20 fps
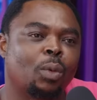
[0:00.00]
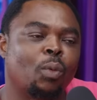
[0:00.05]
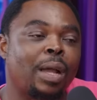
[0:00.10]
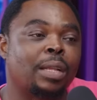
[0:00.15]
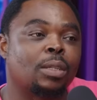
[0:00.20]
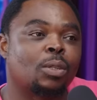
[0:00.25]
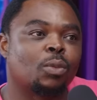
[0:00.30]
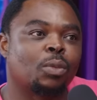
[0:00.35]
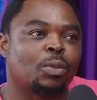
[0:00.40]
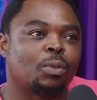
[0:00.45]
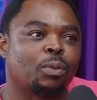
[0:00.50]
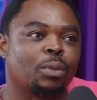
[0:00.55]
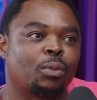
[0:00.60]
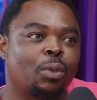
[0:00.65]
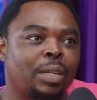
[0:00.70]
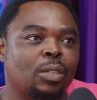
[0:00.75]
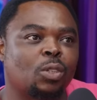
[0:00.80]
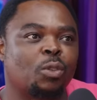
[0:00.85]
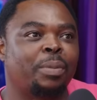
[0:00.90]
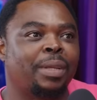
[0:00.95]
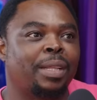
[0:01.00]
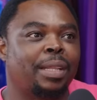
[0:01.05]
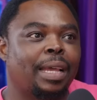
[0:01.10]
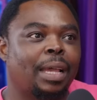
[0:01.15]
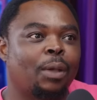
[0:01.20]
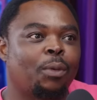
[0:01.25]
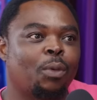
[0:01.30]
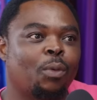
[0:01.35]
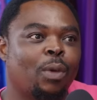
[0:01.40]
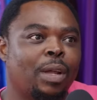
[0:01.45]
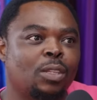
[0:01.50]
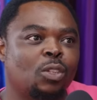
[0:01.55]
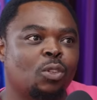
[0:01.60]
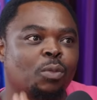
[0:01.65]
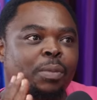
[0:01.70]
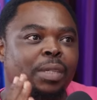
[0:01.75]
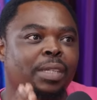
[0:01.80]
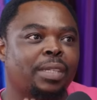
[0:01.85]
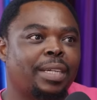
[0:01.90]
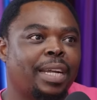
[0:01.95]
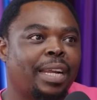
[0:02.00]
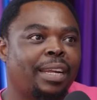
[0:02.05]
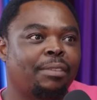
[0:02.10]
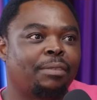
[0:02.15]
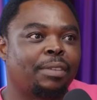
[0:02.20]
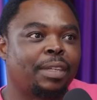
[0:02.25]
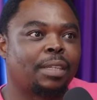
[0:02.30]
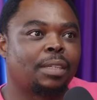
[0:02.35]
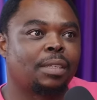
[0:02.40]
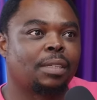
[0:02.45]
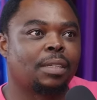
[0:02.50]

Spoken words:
want to be there. We want to be relevant.